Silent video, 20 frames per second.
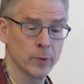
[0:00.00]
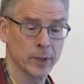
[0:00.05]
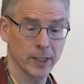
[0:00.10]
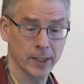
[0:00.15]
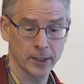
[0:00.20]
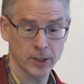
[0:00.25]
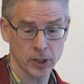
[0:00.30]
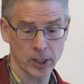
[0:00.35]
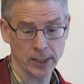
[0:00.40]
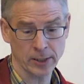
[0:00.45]
We
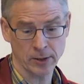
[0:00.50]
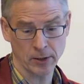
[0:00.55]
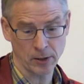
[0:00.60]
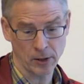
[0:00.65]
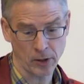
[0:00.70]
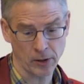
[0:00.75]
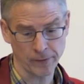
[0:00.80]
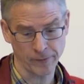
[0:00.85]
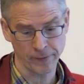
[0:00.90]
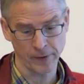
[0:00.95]
reject a
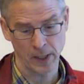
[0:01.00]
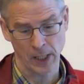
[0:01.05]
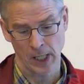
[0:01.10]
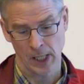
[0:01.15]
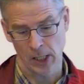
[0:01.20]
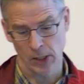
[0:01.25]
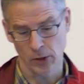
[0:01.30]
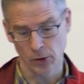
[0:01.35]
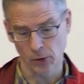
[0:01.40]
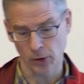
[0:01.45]
lot of
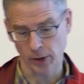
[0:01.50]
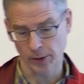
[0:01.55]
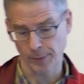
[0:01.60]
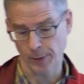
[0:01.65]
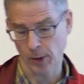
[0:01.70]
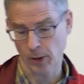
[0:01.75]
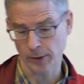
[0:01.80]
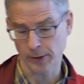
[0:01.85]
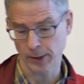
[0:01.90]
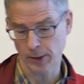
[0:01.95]
neurons
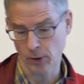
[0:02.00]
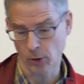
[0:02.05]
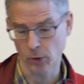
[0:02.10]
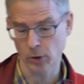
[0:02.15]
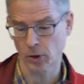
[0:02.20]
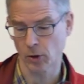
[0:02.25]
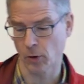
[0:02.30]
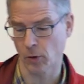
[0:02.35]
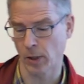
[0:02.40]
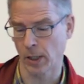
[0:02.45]
because they
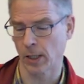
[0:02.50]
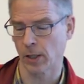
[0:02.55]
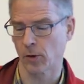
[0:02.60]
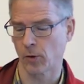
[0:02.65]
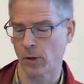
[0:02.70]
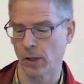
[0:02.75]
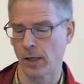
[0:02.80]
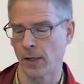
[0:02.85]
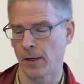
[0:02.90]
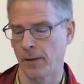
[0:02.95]
don't uh,
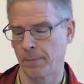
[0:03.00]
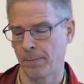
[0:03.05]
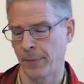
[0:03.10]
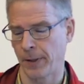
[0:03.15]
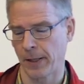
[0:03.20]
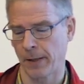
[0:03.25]
uh,